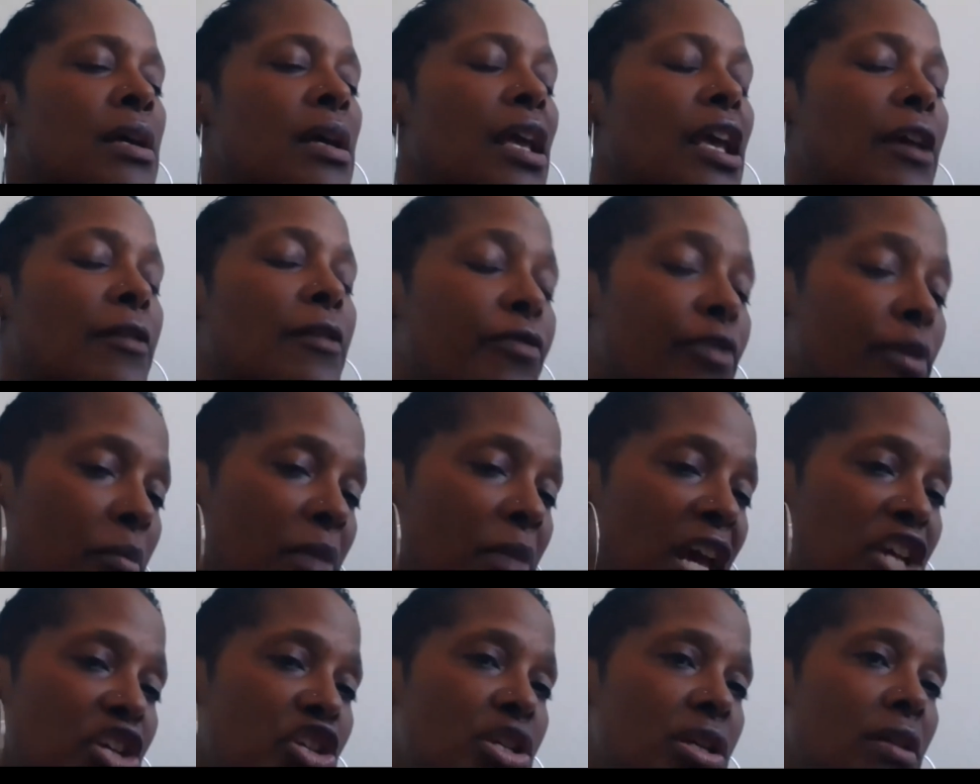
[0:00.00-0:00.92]

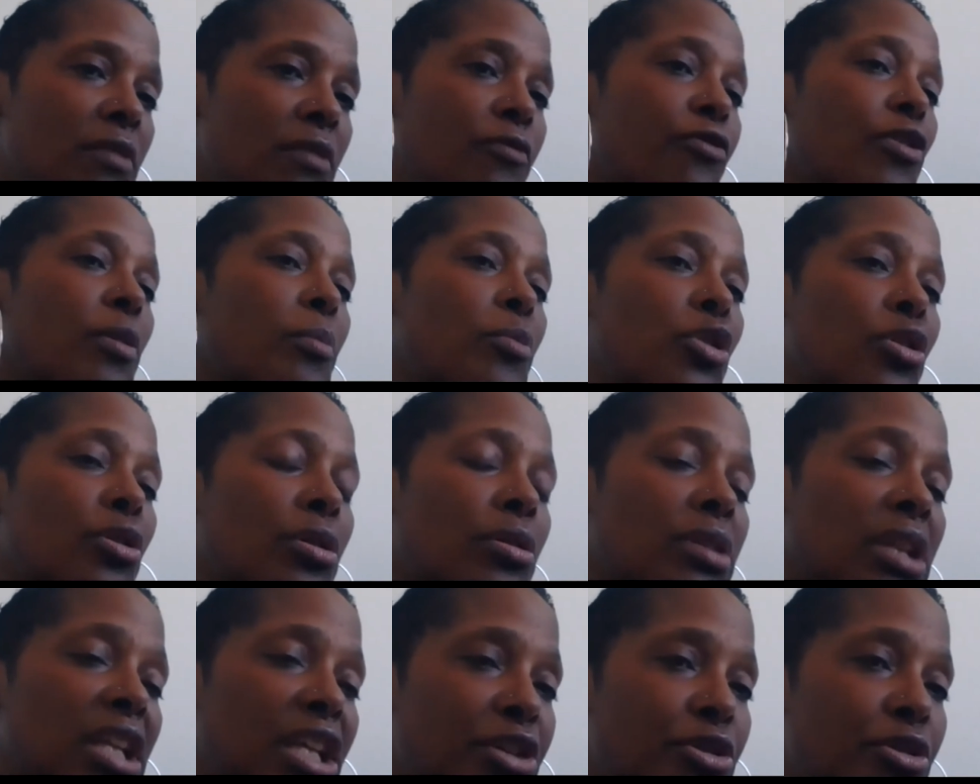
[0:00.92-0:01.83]
information from your
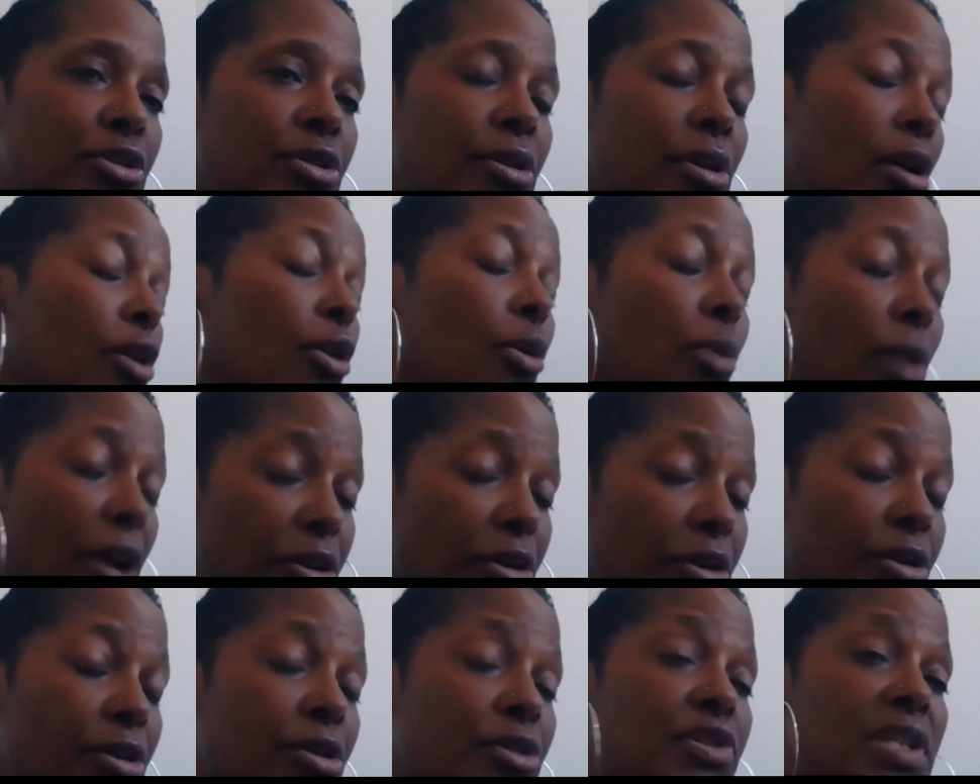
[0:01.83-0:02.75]
lender or
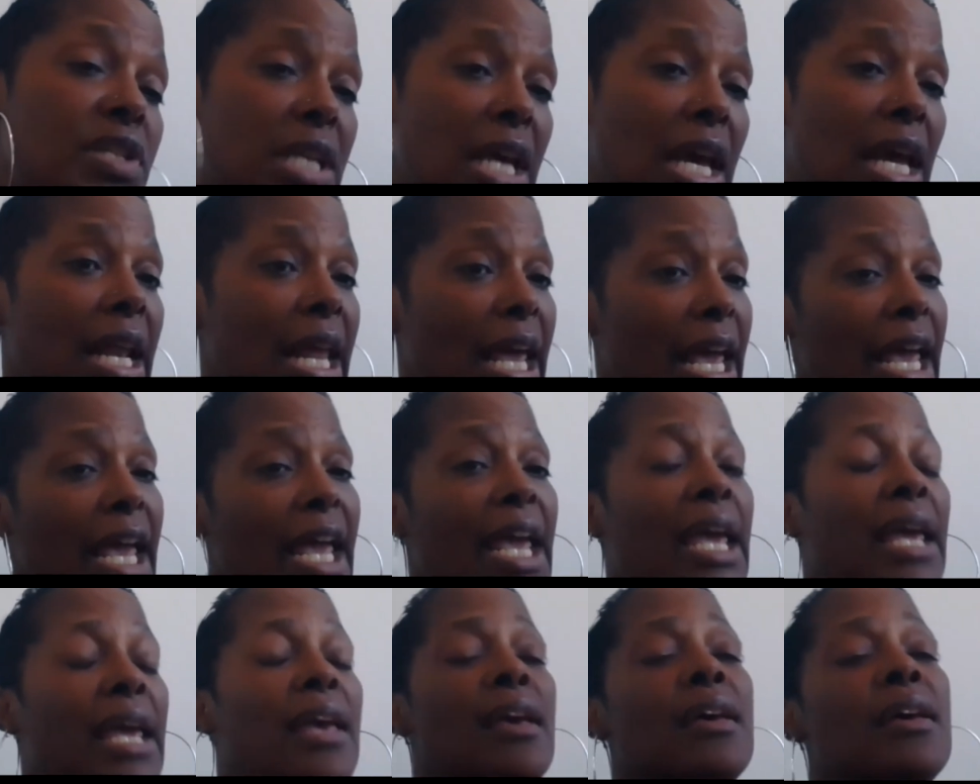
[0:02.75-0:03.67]
creditor saying,
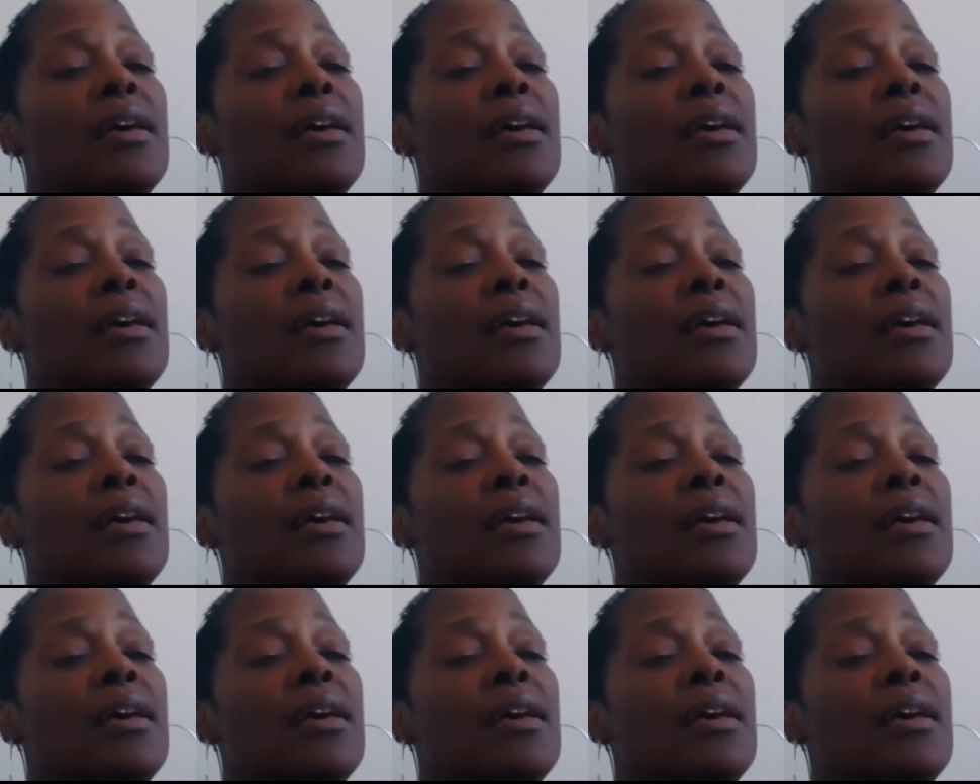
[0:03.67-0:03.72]
hey,